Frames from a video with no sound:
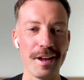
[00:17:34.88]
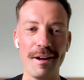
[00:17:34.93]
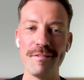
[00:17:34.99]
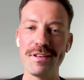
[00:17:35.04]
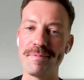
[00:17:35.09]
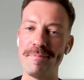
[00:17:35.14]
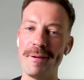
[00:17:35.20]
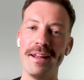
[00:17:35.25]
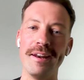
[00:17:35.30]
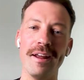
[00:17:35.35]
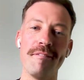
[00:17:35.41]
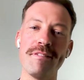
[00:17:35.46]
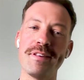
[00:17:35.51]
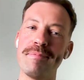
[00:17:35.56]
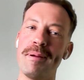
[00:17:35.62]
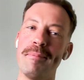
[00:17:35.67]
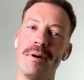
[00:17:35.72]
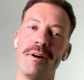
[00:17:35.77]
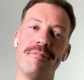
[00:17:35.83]
I've spent I've
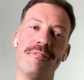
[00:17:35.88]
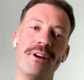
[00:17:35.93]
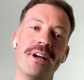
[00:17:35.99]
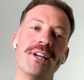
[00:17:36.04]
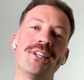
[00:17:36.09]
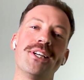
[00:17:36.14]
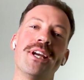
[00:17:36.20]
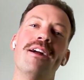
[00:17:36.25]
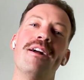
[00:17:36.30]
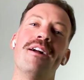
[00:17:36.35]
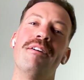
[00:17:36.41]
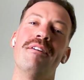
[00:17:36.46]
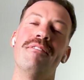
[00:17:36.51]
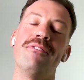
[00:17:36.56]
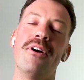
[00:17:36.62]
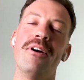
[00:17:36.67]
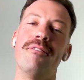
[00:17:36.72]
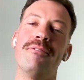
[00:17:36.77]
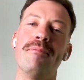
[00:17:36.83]
spent my fair share
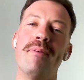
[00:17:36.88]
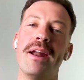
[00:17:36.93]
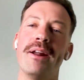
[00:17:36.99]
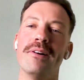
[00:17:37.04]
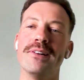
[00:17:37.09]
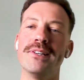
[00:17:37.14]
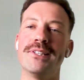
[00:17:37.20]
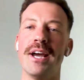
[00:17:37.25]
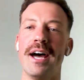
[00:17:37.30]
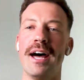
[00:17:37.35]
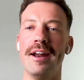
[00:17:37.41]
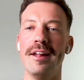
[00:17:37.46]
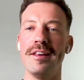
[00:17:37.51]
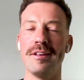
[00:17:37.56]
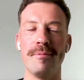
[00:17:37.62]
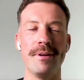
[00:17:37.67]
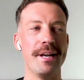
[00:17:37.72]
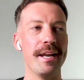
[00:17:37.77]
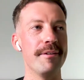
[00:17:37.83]
of, of money on
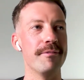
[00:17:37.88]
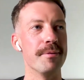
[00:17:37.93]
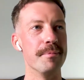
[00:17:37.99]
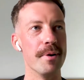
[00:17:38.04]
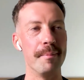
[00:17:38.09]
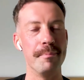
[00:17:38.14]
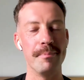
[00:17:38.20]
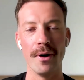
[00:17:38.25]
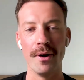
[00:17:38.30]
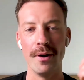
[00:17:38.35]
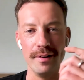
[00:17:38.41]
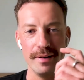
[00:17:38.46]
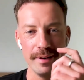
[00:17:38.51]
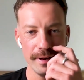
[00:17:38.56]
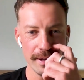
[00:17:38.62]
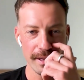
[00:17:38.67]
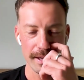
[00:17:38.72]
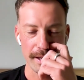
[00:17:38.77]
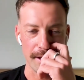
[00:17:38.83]
charters. I mean, even my boat.
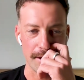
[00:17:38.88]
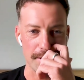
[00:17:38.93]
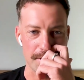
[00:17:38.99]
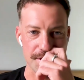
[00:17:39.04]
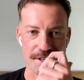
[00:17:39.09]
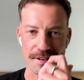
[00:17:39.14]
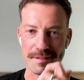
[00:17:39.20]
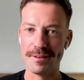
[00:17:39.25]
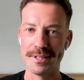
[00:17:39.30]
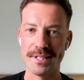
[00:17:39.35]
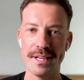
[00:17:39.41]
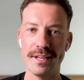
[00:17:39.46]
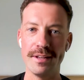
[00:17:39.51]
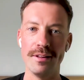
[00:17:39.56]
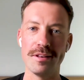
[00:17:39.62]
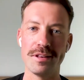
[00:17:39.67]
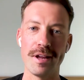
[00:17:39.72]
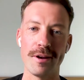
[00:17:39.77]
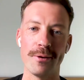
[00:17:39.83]
It's just
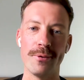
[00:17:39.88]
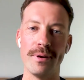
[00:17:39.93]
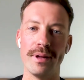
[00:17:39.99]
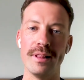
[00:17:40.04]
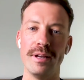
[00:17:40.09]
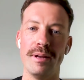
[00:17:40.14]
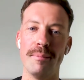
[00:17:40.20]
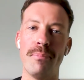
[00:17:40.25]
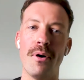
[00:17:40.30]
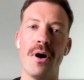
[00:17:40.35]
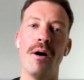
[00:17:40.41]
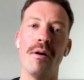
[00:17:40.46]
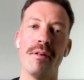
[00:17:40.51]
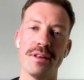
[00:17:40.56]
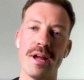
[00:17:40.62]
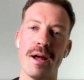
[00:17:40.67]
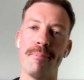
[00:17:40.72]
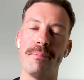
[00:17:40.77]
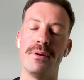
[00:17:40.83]
ridiculous how quickly it
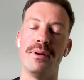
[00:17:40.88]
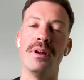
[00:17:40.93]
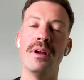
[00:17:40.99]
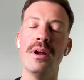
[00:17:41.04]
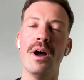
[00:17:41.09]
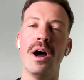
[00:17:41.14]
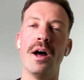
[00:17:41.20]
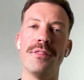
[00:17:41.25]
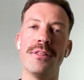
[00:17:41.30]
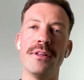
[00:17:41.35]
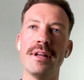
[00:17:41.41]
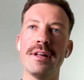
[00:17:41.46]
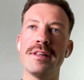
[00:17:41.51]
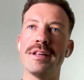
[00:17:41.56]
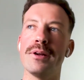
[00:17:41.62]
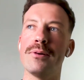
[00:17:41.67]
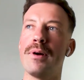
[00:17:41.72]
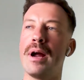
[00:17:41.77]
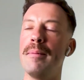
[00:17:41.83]
piles up. And I think
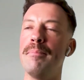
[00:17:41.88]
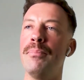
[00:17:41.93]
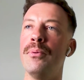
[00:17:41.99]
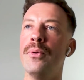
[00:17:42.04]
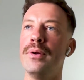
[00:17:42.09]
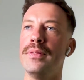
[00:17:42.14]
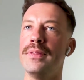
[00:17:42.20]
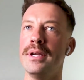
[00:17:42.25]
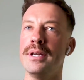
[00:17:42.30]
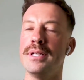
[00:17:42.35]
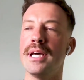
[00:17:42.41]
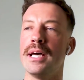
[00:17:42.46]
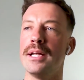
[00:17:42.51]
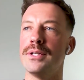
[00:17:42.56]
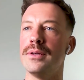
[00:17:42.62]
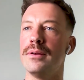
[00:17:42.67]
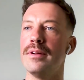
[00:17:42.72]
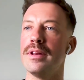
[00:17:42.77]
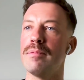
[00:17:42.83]
that's a great point that you yeah.
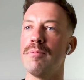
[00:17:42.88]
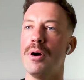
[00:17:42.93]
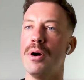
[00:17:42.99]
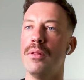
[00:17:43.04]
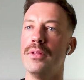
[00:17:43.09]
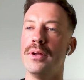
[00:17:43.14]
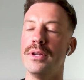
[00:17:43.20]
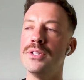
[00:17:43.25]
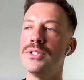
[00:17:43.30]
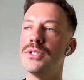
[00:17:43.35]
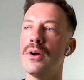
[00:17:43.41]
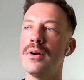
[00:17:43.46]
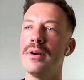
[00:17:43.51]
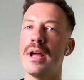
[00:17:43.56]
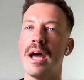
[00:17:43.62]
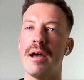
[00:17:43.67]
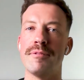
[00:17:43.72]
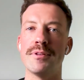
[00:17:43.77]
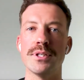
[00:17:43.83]
touch on as well. That you
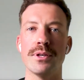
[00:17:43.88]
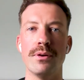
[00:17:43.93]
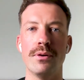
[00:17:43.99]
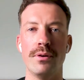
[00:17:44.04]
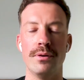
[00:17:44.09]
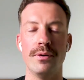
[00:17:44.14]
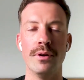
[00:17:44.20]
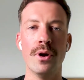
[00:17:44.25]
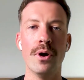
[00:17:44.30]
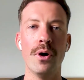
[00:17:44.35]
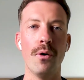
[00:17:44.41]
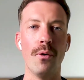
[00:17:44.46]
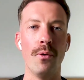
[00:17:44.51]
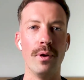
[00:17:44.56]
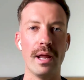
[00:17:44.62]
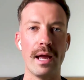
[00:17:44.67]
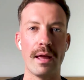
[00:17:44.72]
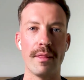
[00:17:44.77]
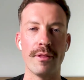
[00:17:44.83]
don't have to go
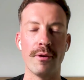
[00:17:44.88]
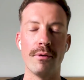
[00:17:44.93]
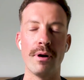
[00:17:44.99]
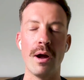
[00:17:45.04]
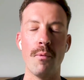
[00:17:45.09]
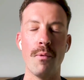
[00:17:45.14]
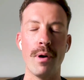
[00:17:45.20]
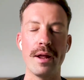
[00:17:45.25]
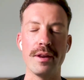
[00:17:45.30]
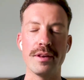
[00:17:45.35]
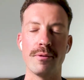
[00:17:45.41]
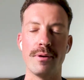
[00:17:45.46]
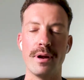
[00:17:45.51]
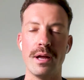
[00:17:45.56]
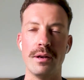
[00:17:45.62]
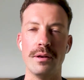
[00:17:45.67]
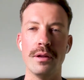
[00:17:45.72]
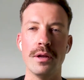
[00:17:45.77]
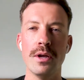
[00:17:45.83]
all out. There are ways
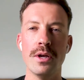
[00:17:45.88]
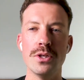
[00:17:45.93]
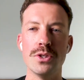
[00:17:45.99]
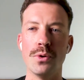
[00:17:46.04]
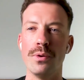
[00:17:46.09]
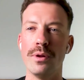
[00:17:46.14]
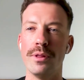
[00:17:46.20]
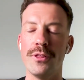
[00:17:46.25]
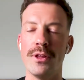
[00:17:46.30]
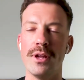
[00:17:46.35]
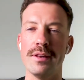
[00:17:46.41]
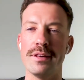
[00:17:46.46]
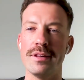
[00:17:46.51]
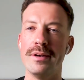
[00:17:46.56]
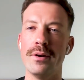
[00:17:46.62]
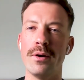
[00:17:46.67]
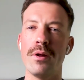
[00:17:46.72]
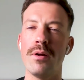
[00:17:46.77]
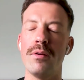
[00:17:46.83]
around doing things,
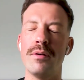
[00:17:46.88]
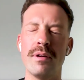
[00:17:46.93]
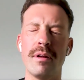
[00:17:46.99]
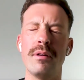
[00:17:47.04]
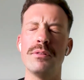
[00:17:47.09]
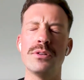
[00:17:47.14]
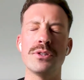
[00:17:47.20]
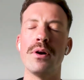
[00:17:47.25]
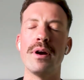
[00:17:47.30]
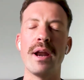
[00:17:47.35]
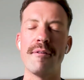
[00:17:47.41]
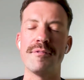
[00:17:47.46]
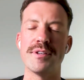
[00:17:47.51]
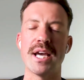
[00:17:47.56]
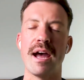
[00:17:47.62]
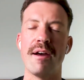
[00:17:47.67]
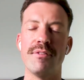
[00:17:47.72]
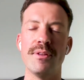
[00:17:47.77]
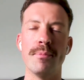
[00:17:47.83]
and you don't don't have
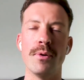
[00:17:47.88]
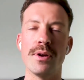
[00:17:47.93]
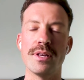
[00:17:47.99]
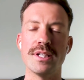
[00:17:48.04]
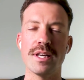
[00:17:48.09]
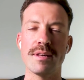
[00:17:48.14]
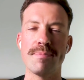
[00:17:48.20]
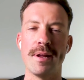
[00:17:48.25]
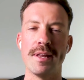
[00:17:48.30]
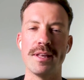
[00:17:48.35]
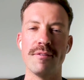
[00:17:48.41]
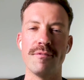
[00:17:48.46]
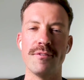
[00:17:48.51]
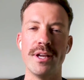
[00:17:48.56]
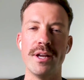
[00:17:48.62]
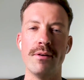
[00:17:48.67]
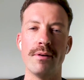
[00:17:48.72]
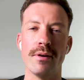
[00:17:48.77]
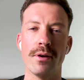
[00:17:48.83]
to have the most expensive
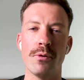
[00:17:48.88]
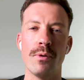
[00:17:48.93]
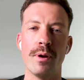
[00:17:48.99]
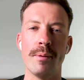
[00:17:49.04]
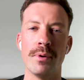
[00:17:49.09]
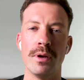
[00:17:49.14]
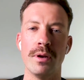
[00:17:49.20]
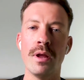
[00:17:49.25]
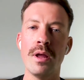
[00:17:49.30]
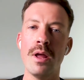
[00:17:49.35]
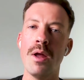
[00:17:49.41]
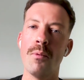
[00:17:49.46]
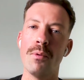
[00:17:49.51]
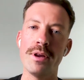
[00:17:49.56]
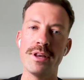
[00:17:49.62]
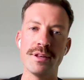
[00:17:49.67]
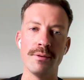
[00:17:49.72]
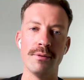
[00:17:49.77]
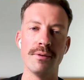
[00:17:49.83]
gear and equipment.
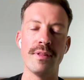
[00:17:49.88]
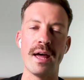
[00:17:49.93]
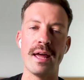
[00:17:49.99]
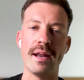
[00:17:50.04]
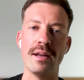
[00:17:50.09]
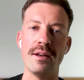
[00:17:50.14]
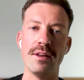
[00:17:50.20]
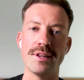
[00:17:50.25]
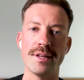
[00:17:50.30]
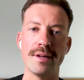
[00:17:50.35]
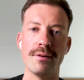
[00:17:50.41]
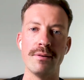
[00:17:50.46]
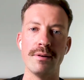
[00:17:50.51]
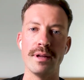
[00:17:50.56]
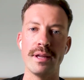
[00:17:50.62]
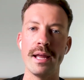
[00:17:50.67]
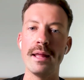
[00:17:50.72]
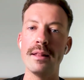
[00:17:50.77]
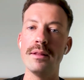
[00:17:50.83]
We saw that in Sarah
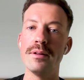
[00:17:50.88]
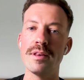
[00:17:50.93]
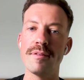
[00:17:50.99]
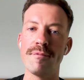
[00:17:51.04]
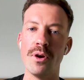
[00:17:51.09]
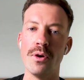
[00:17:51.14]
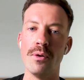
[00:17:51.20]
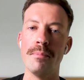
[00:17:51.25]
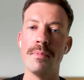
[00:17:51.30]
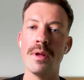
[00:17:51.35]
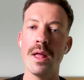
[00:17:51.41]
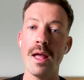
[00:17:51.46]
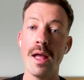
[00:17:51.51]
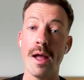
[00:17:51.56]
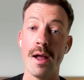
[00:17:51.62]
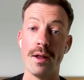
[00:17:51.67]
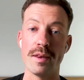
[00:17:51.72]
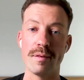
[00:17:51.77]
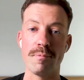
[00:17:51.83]
and Keelan's film
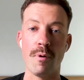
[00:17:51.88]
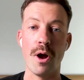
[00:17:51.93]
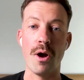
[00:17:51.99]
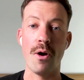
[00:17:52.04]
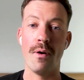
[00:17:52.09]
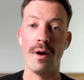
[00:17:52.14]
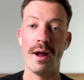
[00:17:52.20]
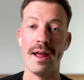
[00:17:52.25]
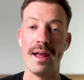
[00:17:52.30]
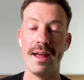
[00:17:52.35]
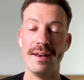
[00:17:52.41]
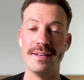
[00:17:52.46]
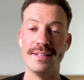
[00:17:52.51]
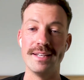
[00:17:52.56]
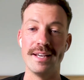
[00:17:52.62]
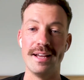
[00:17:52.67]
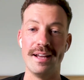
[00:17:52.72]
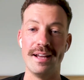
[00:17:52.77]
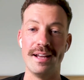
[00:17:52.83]
as well,
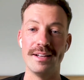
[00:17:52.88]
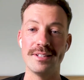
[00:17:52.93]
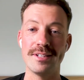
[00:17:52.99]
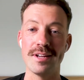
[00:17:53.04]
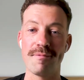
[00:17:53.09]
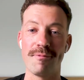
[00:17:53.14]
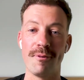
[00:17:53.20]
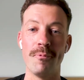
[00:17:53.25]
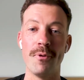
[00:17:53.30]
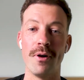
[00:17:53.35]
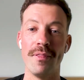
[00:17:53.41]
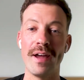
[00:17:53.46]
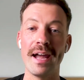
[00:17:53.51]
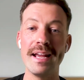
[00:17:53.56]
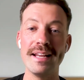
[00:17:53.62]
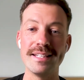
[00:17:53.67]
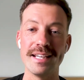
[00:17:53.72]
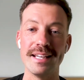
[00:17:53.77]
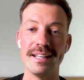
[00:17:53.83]
and uh, yes. just from what
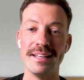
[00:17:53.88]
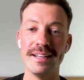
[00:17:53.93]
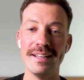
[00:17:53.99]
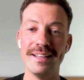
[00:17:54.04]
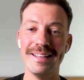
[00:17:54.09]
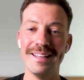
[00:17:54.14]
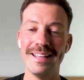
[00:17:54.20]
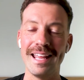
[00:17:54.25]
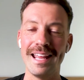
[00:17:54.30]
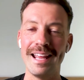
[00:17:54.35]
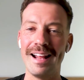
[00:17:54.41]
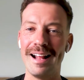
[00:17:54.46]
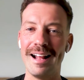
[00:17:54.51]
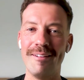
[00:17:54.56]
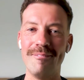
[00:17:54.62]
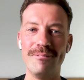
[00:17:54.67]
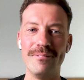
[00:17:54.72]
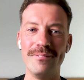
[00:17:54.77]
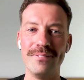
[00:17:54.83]
they did. Yeah
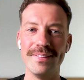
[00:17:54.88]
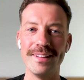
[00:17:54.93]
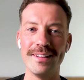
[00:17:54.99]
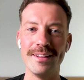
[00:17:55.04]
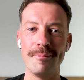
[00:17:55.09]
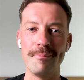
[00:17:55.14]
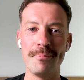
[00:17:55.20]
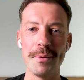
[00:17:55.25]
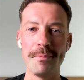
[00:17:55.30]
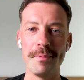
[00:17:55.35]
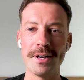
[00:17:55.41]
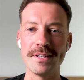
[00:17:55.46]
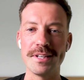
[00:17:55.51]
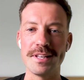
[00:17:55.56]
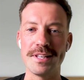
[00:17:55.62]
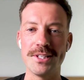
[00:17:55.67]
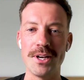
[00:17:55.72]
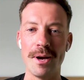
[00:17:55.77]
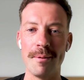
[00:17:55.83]
um, you know, pretty much
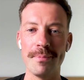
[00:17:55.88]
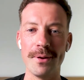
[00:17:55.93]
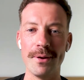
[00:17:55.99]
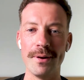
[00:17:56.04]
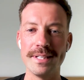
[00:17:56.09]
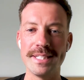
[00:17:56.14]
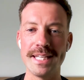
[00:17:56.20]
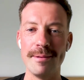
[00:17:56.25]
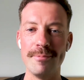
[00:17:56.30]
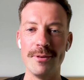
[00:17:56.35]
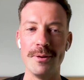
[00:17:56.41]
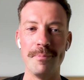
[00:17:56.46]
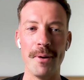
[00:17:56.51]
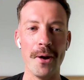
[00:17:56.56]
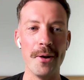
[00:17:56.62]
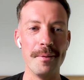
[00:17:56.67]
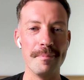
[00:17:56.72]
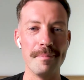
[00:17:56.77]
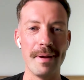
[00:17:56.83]
just jumping on a TV
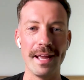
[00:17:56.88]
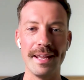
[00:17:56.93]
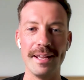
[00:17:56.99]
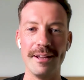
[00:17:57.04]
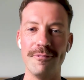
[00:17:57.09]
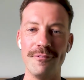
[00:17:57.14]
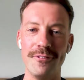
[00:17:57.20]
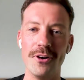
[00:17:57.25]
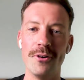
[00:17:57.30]
boat and making a